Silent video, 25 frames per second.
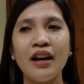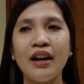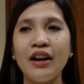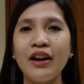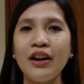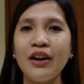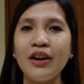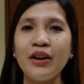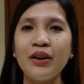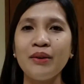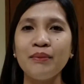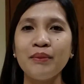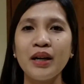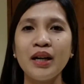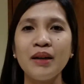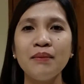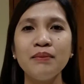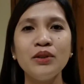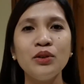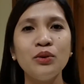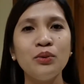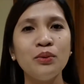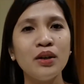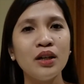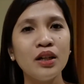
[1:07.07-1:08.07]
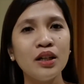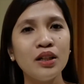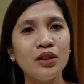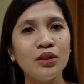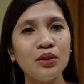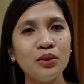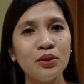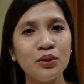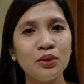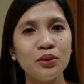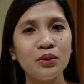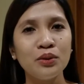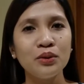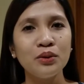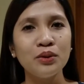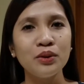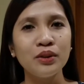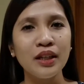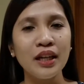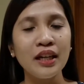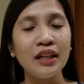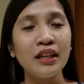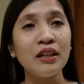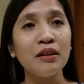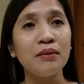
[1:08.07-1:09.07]
I'm the one who
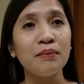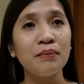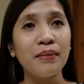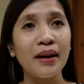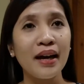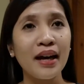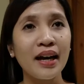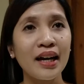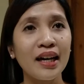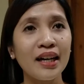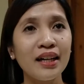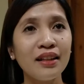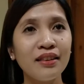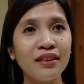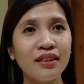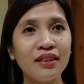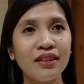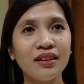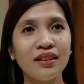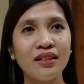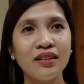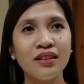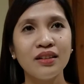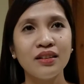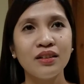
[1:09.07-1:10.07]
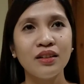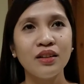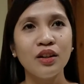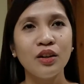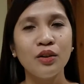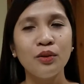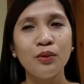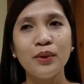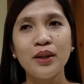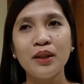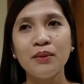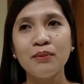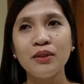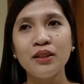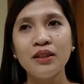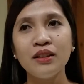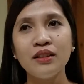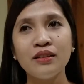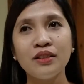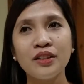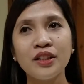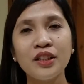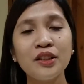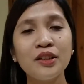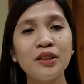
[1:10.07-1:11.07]
taking bath
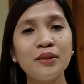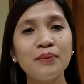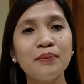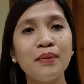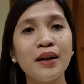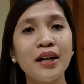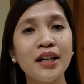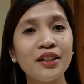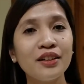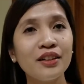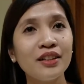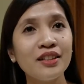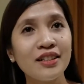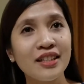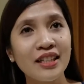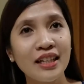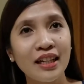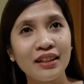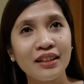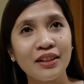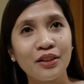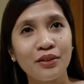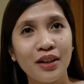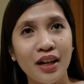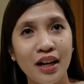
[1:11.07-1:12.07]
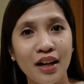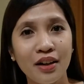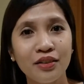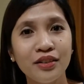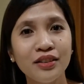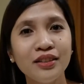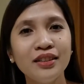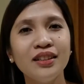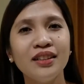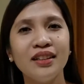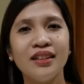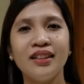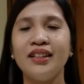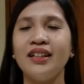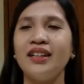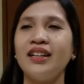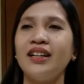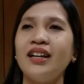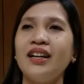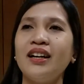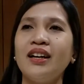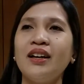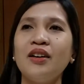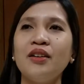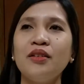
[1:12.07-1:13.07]
when her mother is not around
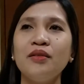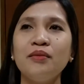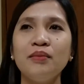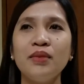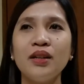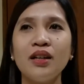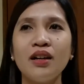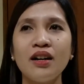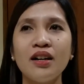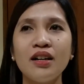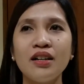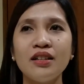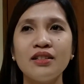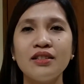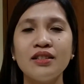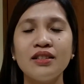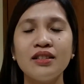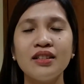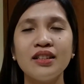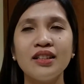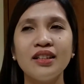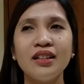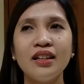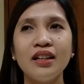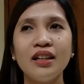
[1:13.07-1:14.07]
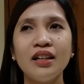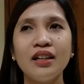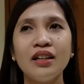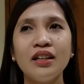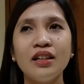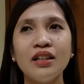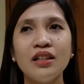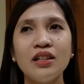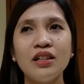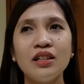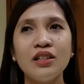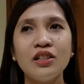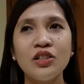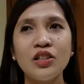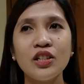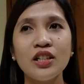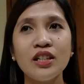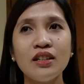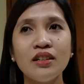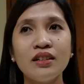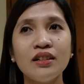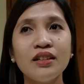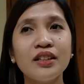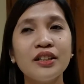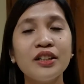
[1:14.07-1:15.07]
because
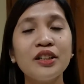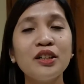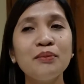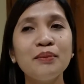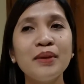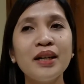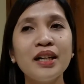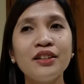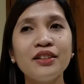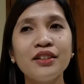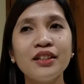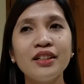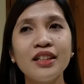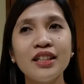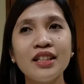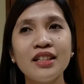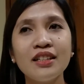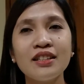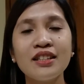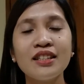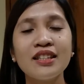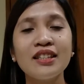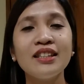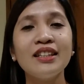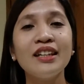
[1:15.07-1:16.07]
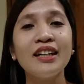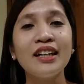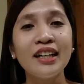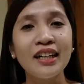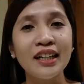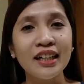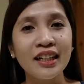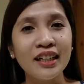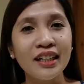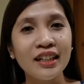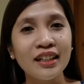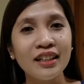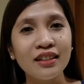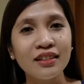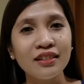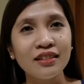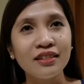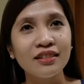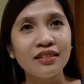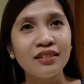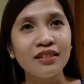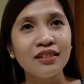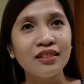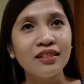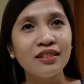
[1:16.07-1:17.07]
her mother is not
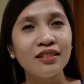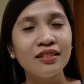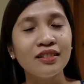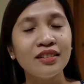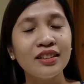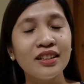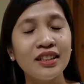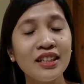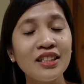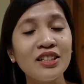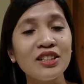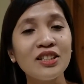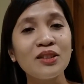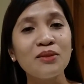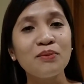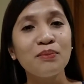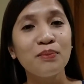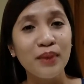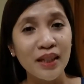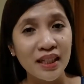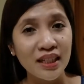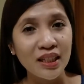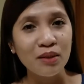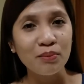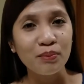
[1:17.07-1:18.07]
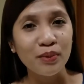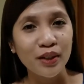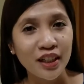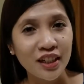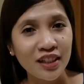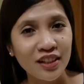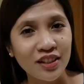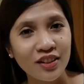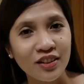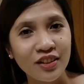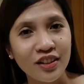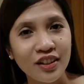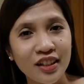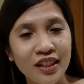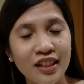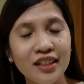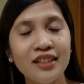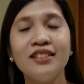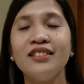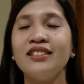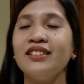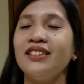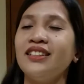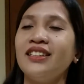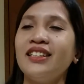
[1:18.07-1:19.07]
is busy
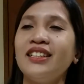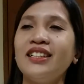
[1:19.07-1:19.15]
person.